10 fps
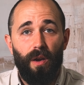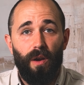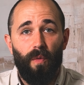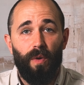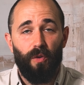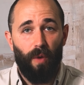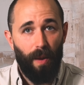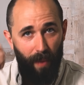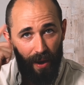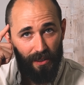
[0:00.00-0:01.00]
with the right
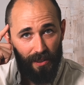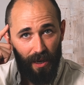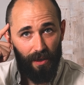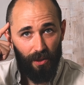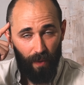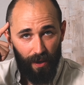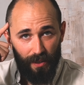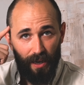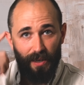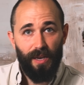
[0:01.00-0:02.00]
mindset, the right
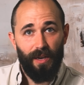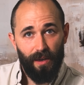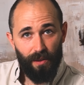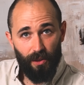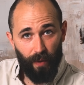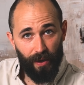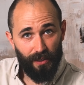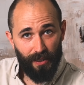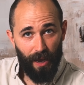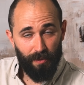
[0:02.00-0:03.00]
technique, the right
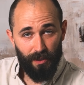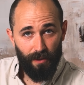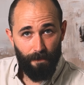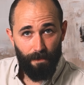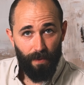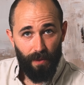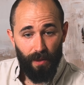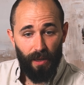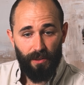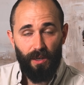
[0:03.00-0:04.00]
steps,
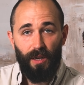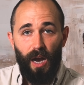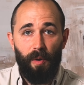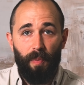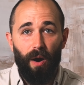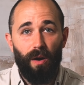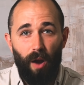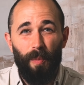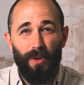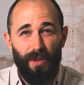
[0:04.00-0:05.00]
it's going to come apart
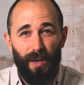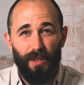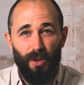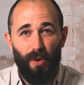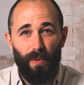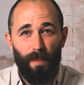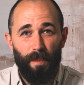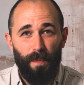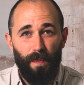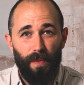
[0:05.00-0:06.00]
almost on its own.
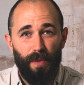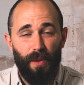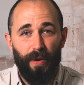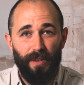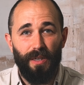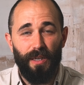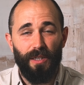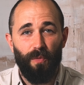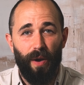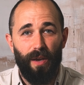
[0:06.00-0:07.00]
There is an easy
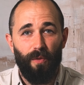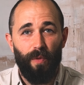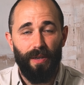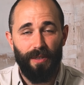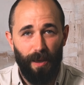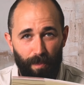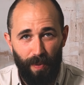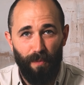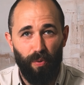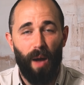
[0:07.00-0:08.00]
way. We can take
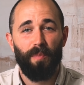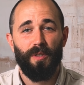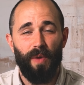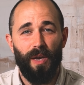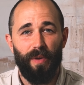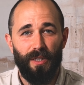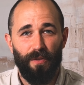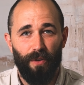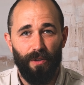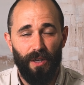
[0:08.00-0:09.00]
big problems and make them easy
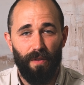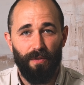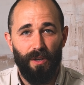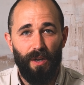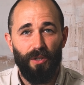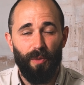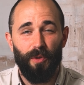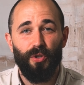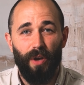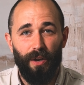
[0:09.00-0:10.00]
for ourselves. So I'm going to
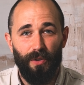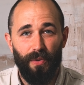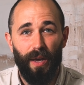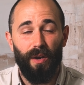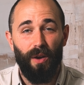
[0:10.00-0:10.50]
show you how to do that